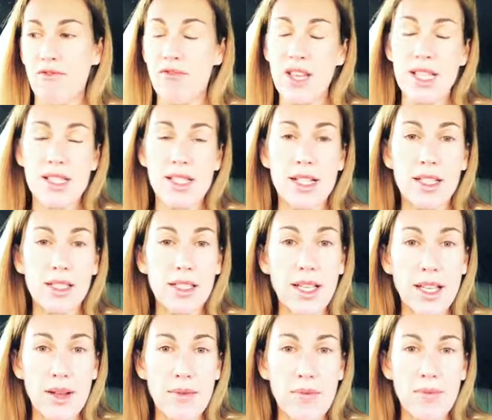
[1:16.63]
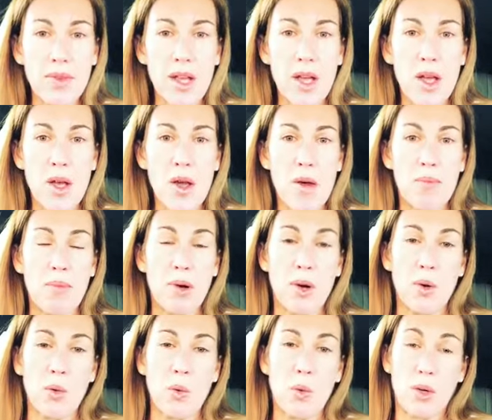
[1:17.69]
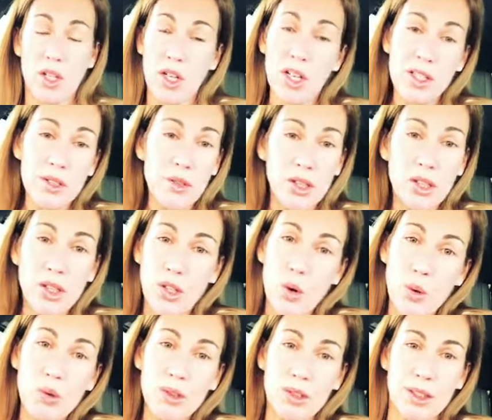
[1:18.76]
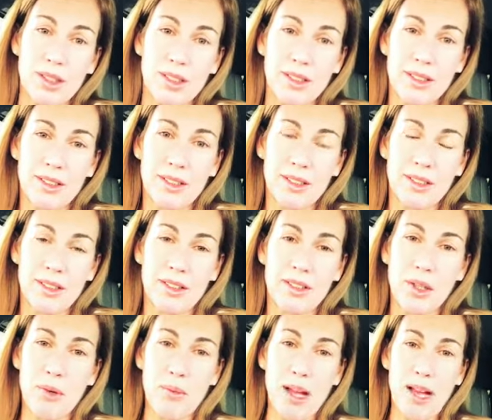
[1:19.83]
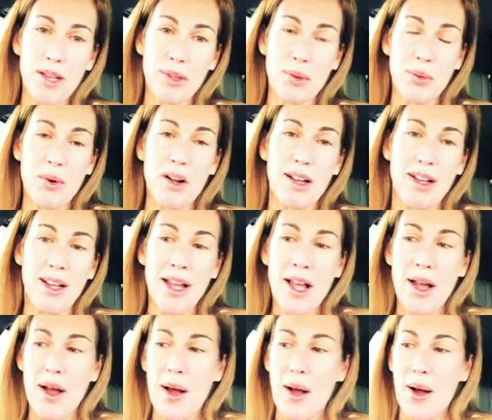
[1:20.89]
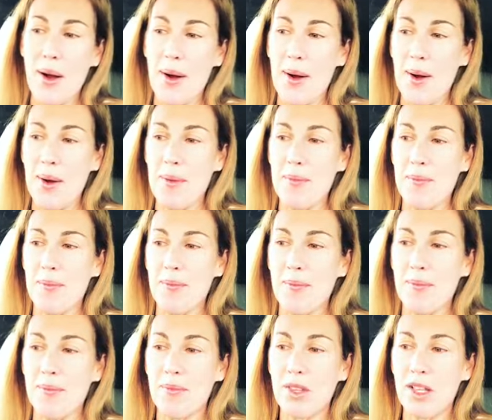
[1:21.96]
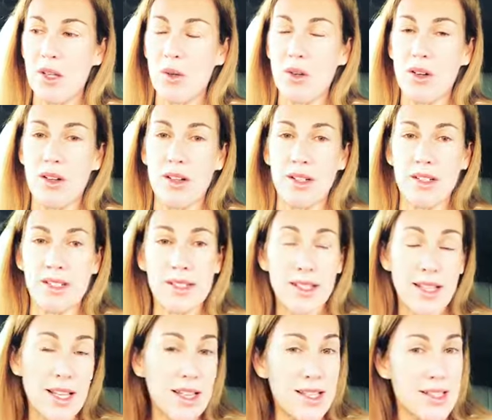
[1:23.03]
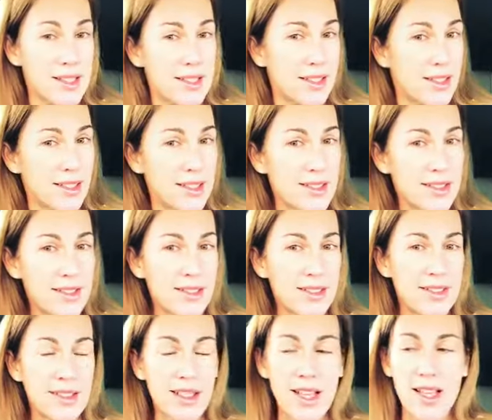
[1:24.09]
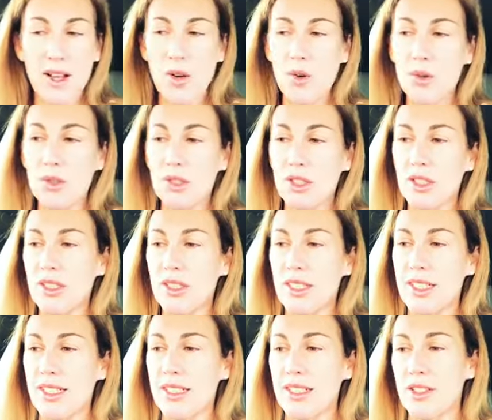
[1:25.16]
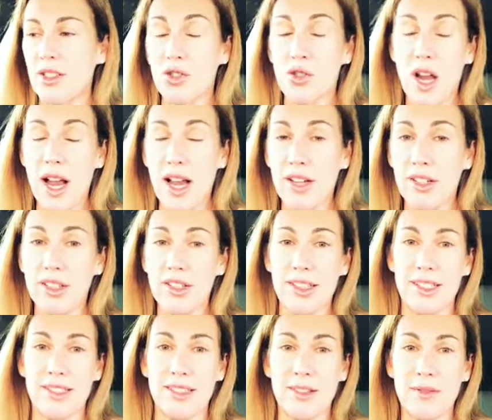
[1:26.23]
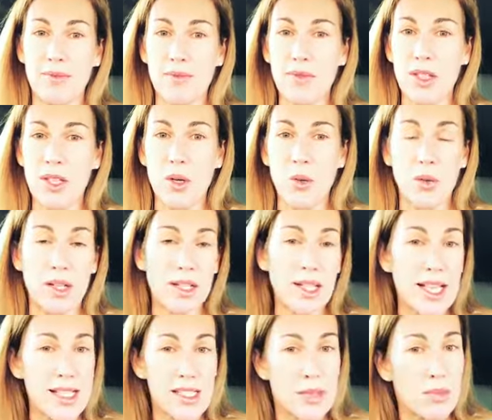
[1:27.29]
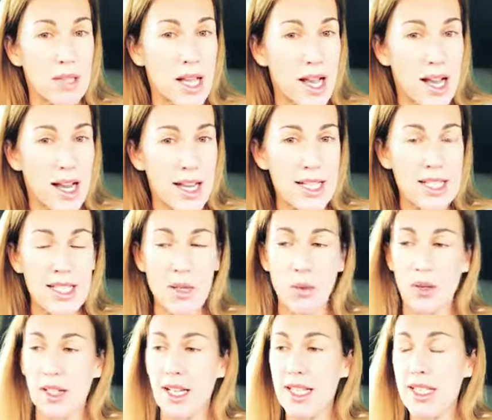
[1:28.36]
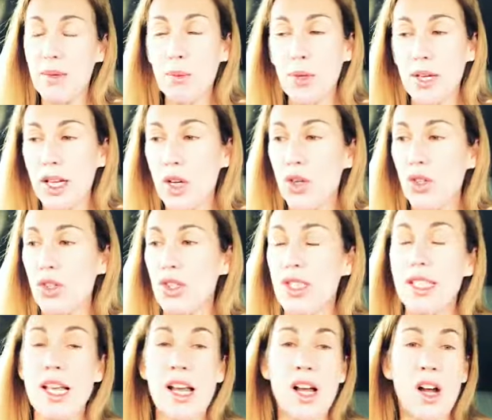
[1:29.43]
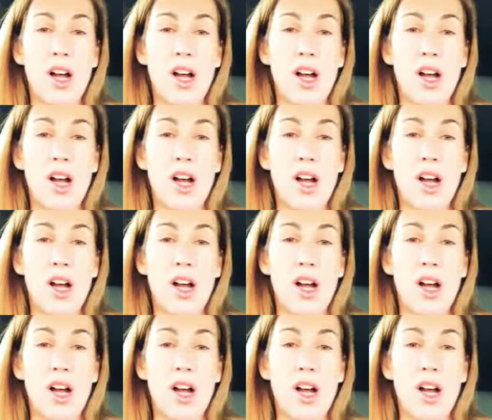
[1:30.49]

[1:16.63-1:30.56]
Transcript: physically, but we're going to look older no matter what. Um, you know, our skin is going to get older and drier and you know, we're going to get some lines and we're going to get some wrinkles.